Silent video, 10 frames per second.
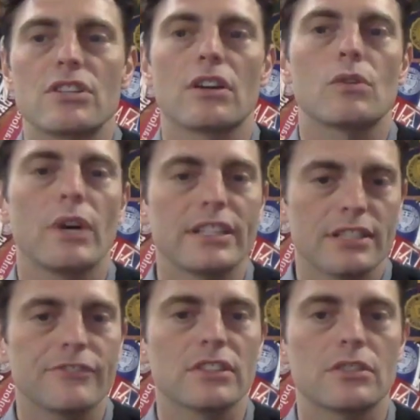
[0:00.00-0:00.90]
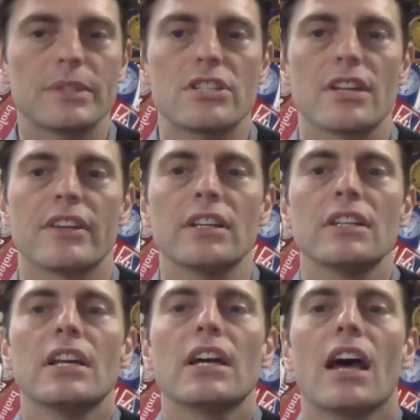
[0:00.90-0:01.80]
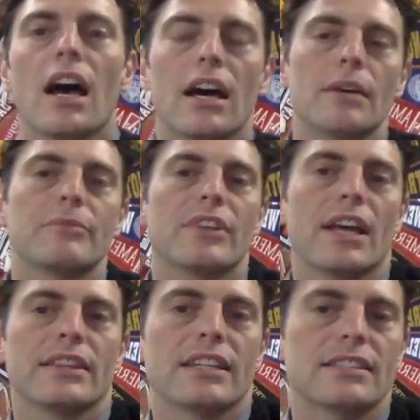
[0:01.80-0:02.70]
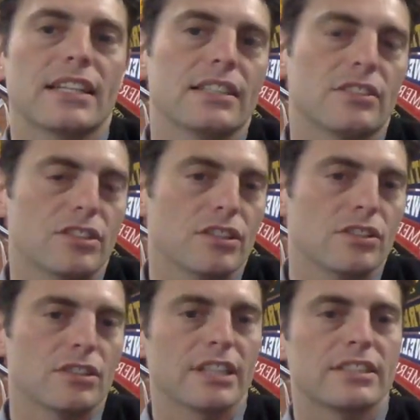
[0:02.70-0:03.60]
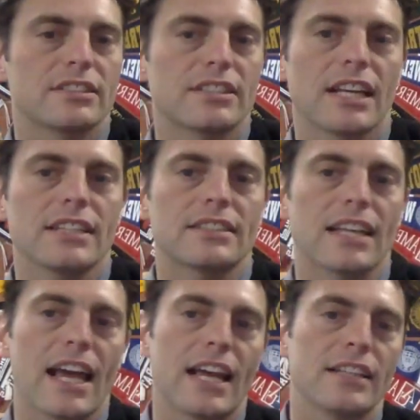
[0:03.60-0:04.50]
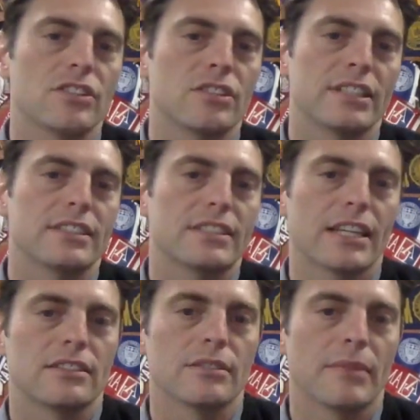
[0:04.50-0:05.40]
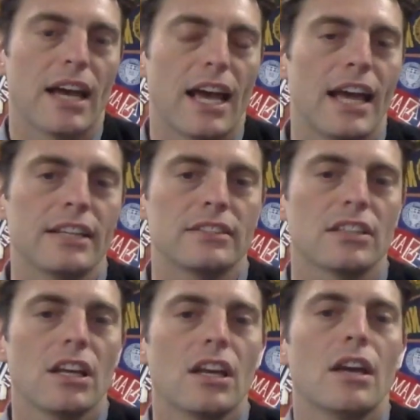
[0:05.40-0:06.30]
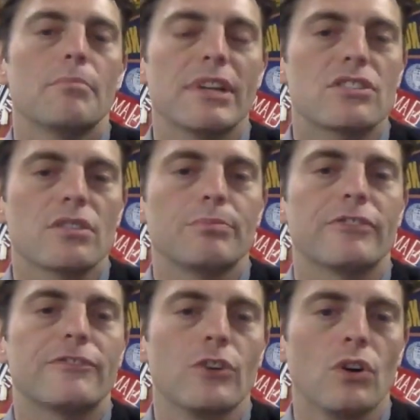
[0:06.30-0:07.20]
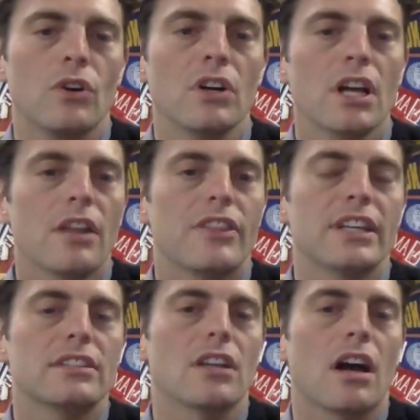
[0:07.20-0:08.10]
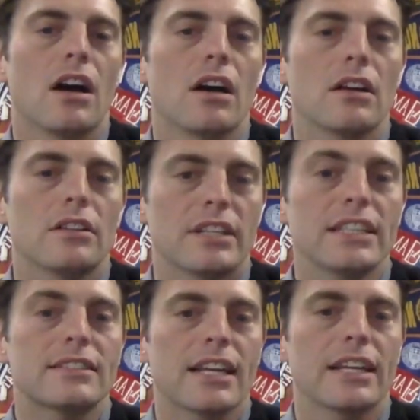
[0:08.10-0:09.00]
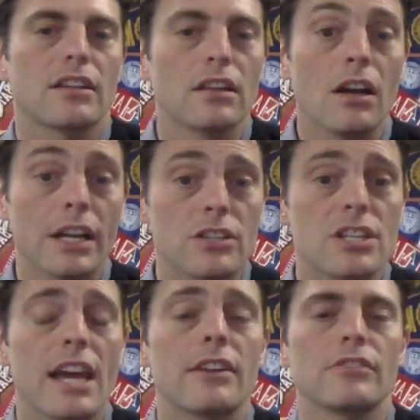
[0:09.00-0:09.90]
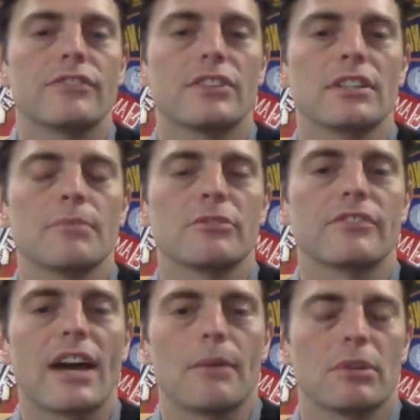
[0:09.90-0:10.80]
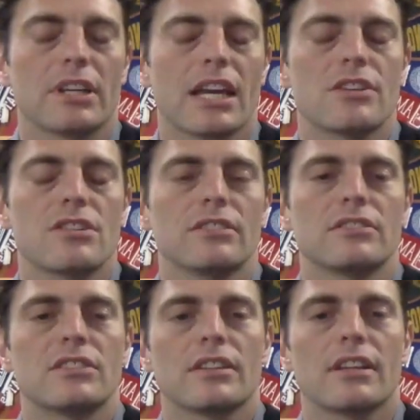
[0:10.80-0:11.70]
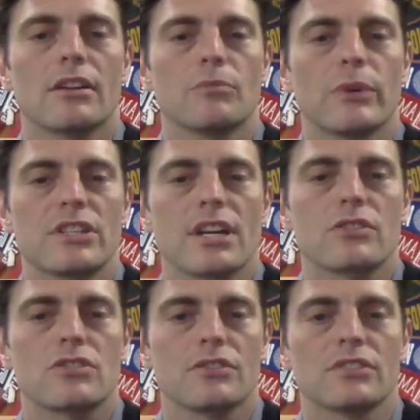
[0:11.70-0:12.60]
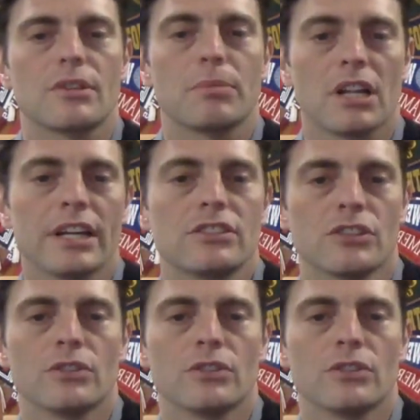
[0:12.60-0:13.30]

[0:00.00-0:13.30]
quite different to each other. And this is the United States and the United Kingdom. As mentioned before, these take the lion's share of the number of applications which our students apply to.